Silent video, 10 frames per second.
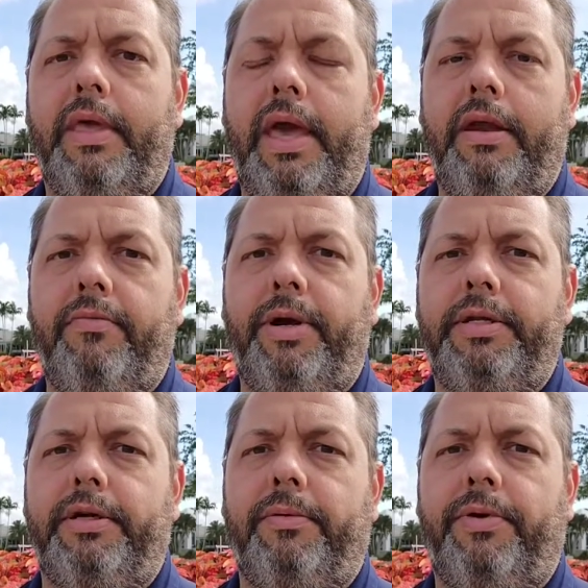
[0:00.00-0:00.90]
Hey
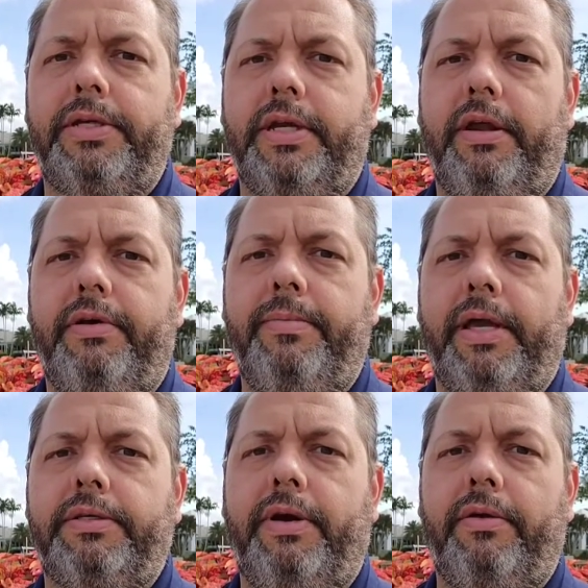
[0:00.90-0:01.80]
everybody, Sean Prescott,
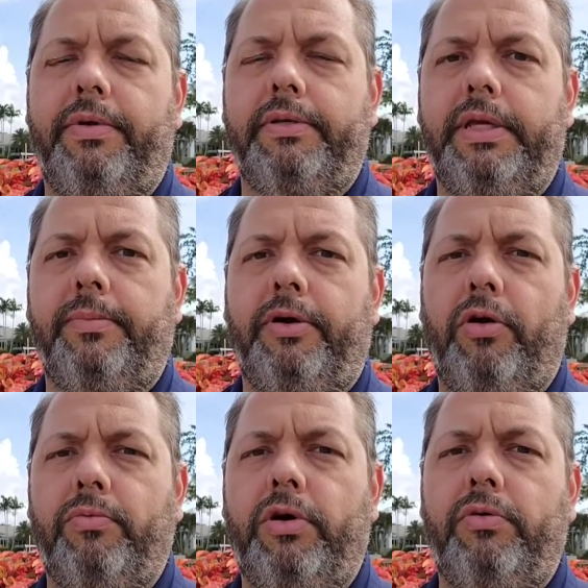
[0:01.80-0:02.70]
RE/MAX Crown Realty. I'm your
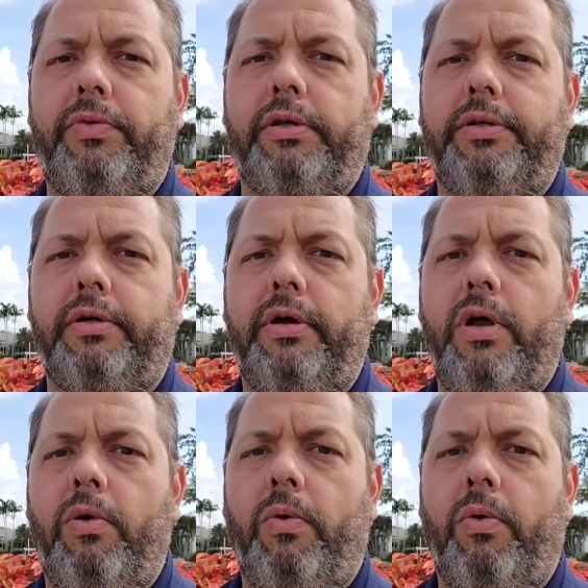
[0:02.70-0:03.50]
homegrown realtor.